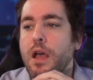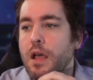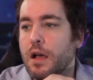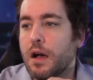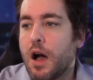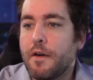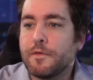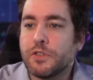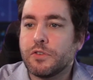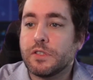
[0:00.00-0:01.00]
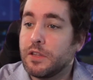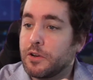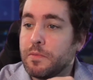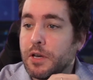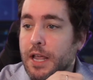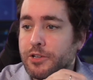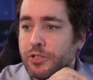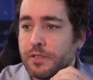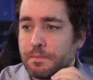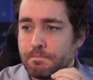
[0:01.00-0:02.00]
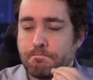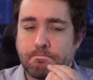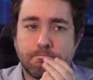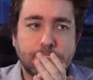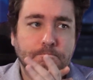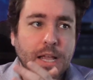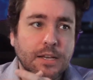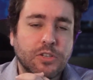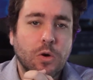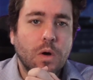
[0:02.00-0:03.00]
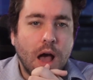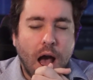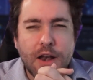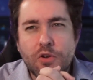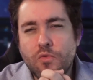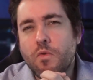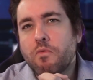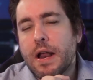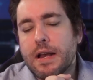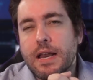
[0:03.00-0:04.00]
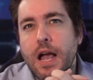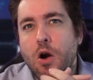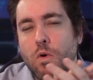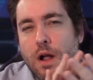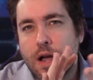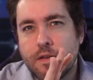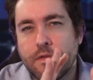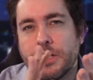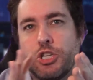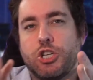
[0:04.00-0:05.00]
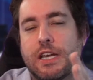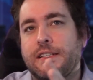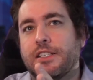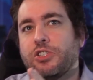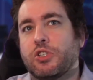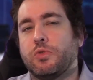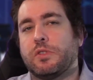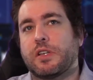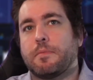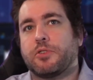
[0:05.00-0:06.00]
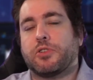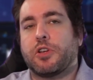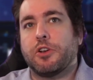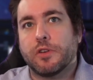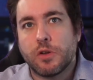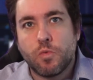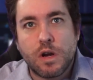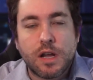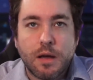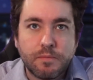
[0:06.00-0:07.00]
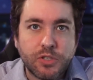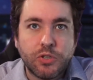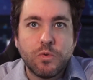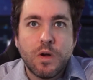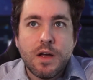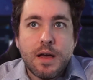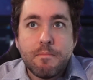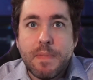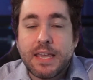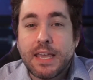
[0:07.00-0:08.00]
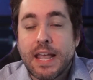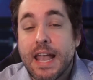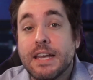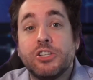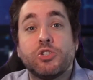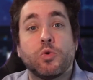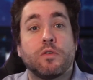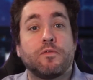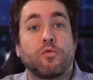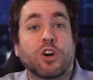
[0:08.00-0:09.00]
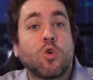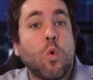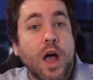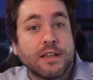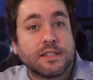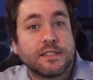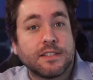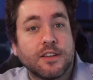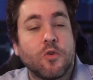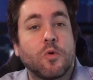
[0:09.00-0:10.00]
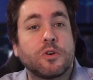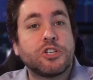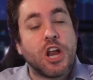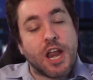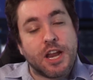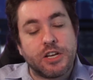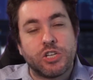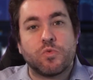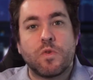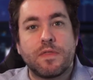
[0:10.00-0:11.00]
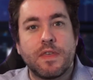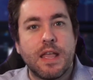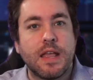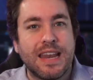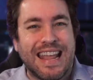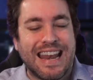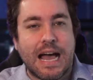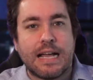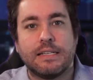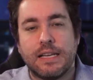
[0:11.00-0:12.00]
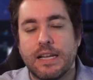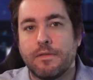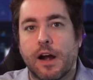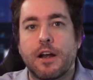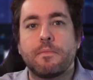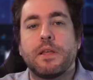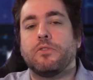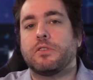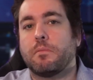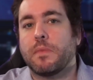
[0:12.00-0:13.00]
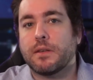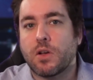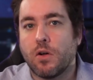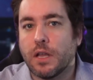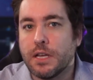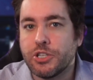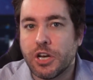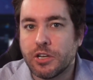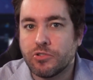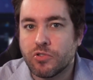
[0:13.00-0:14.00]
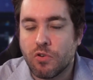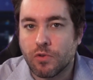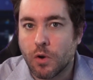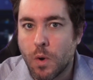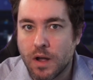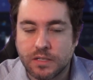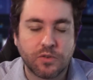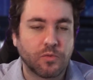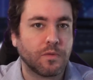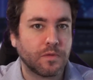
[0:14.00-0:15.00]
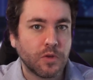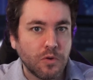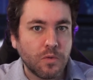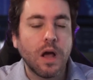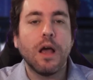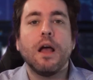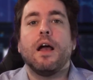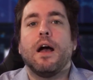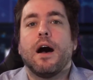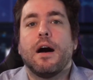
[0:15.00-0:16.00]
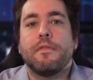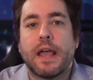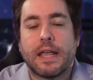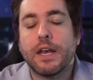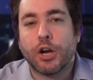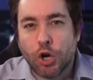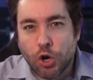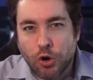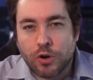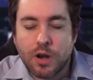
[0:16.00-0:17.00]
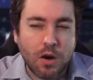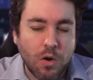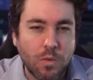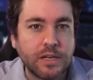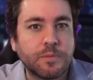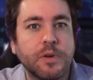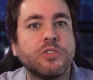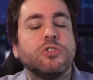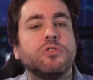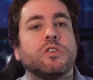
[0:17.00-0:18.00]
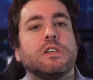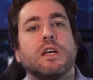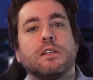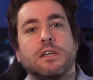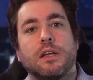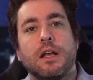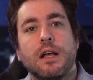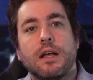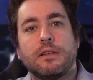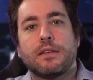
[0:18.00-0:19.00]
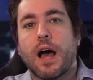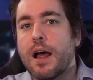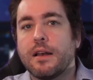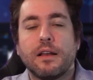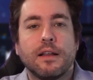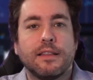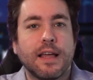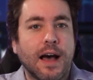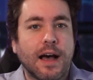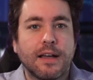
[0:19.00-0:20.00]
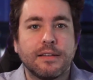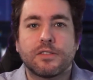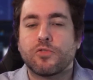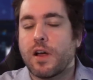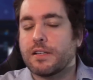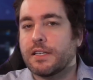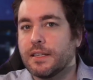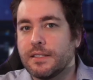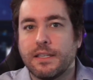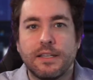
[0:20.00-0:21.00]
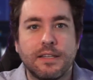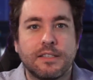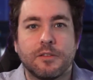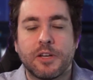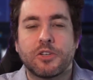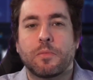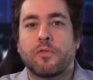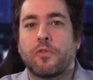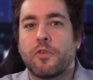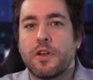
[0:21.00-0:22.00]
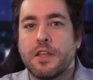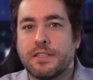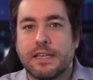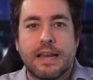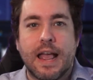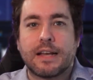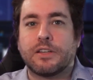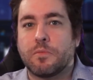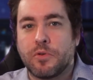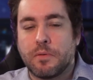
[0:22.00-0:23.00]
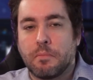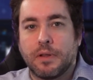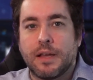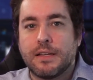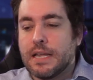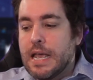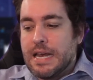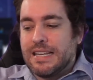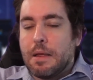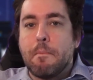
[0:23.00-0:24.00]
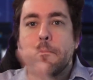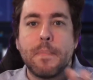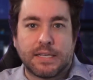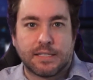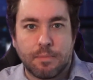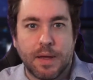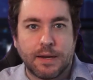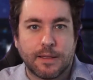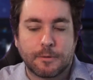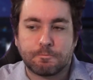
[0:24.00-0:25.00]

officers and their communications. And so I know right now, kind of adjacent to cybersecurity, when it comes to making any sort of request or change within an IT environment, there's something that's called a change request review that can occur, not always, but it's usually done to dot the I's, cross the T's to make sure before it's enacted or put in place, it doesn't mess up anything.